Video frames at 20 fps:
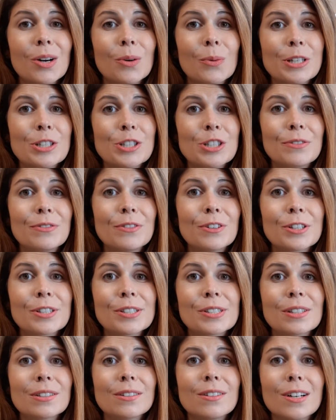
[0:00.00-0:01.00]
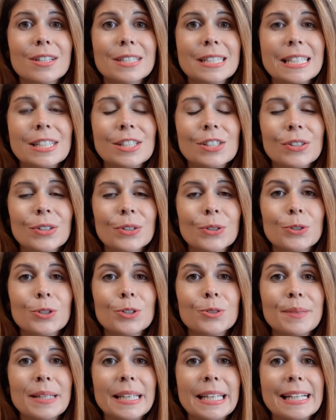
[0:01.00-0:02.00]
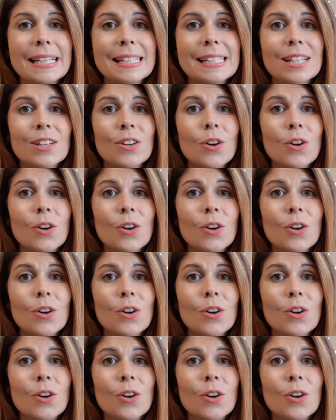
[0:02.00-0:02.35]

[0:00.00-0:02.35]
when she first logged into the Google Meet is that